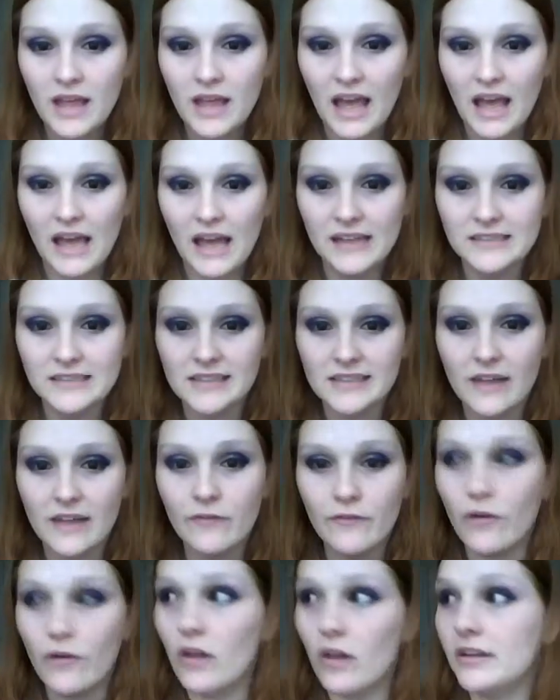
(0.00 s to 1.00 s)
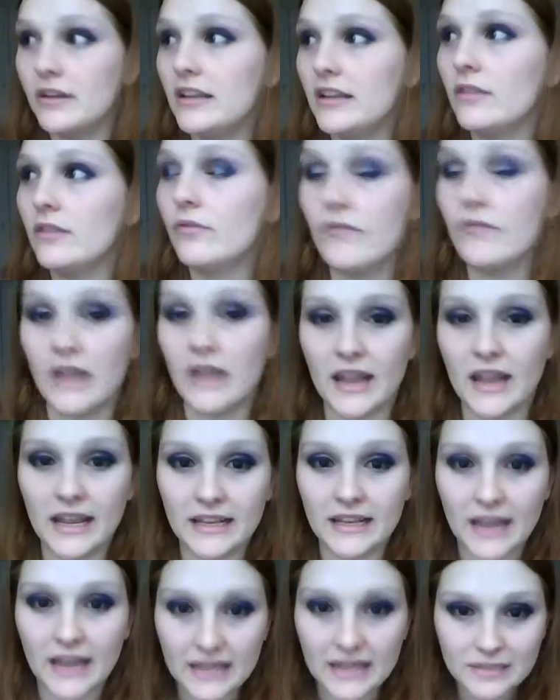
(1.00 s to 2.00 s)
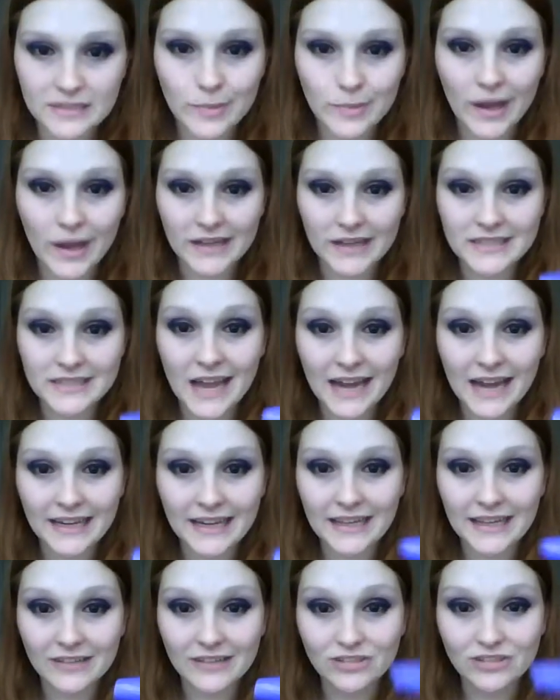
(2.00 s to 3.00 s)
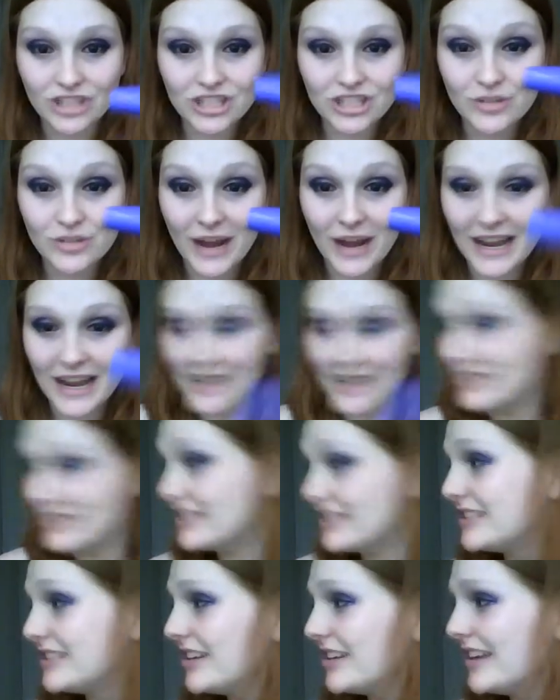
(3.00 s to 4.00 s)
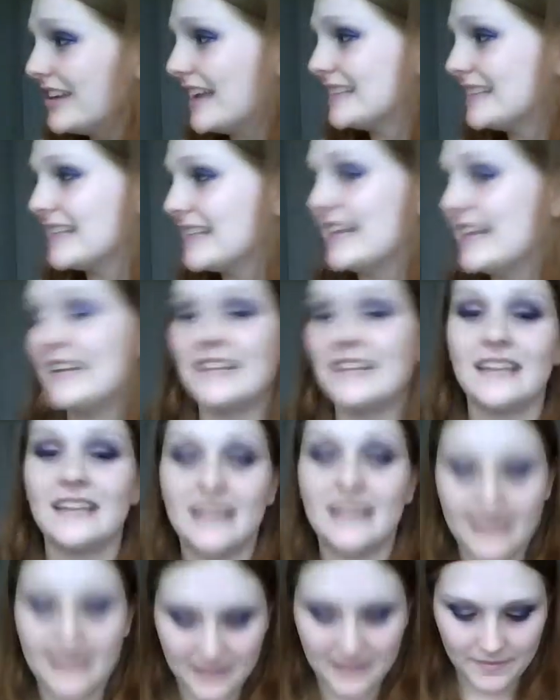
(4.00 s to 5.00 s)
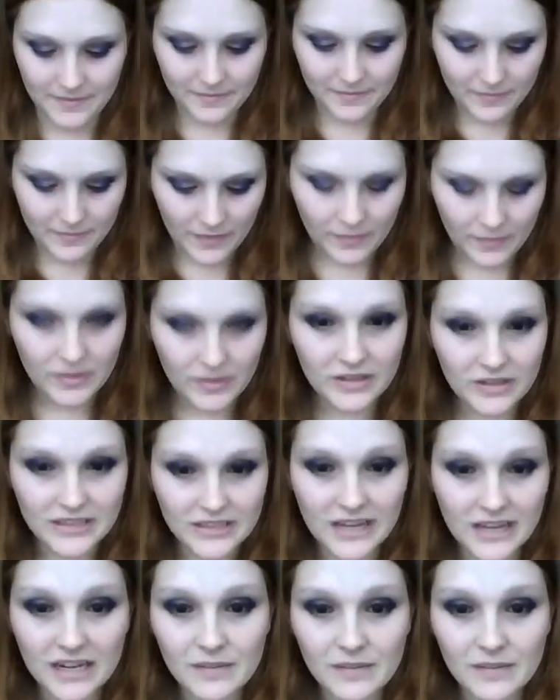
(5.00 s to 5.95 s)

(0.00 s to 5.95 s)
and I've fallen in love with it. It gets my tiny little ginger eyelashes so nicely, because I can